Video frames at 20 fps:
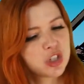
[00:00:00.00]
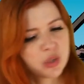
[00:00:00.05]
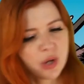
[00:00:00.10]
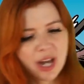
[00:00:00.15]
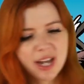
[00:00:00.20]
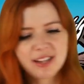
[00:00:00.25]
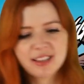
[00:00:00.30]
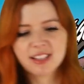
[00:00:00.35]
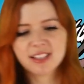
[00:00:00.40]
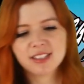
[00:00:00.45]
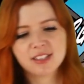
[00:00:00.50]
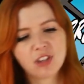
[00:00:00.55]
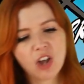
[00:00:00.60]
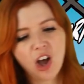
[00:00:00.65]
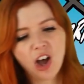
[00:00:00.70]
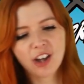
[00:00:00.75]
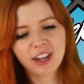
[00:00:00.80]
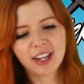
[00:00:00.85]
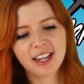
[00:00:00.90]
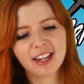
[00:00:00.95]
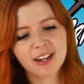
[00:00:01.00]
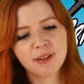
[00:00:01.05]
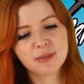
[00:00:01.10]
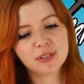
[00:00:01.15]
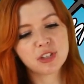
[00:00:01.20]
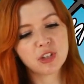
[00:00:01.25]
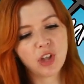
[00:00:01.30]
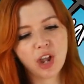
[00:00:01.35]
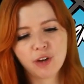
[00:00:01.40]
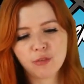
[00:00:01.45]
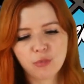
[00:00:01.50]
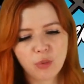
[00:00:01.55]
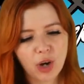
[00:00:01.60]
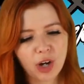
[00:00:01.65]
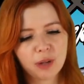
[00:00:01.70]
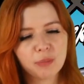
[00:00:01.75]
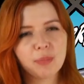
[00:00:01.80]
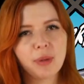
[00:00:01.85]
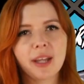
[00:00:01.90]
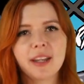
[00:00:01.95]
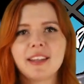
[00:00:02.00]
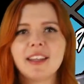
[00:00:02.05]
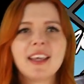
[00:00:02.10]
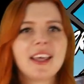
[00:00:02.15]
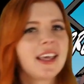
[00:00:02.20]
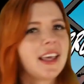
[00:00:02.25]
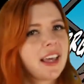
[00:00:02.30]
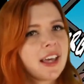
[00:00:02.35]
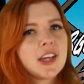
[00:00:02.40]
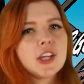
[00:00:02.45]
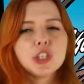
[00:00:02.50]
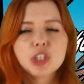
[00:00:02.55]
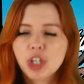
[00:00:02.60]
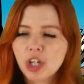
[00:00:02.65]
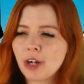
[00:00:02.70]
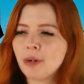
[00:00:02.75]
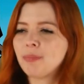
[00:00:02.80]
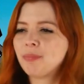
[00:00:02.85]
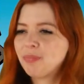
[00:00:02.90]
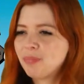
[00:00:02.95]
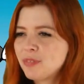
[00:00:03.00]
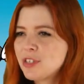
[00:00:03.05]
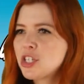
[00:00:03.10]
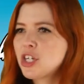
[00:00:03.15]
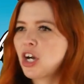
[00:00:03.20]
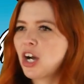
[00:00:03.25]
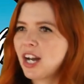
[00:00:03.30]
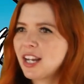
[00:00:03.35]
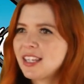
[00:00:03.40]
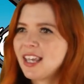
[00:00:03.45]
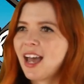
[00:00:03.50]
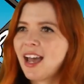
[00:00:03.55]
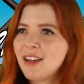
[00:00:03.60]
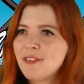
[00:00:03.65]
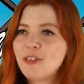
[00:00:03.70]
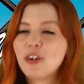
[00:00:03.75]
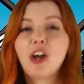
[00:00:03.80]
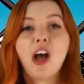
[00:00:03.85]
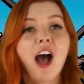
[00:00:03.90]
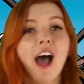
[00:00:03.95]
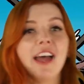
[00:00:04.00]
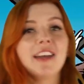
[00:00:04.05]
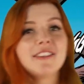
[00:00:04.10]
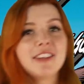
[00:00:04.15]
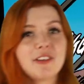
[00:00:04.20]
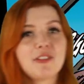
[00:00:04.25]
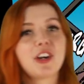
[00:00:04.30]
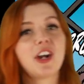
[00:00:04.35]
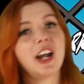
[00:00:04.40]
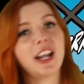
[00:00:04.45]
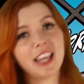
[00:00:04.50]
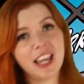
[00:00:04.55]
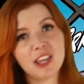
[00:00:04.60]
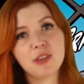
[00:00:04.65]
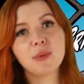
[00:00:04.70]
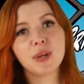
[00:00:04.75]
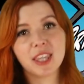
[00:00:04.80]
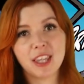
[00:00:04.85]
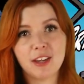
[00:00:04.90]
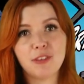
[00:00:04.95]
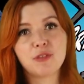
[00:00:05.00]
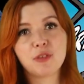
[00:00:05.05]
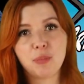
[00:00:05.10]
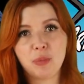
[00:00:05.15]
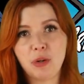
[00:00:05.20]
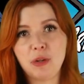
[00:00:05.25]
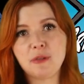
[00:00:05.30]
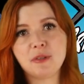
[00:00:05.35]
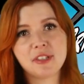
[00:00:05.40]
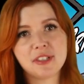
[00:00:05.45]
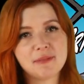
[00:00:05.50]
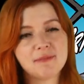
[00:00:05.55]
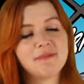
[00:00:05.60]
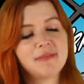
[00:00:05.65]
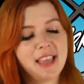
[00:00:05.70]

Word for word: trained this dog and it was a lot of work, but Sure, sure, uh, yeah, I forgot. I forgot to get you a gift, Bruce.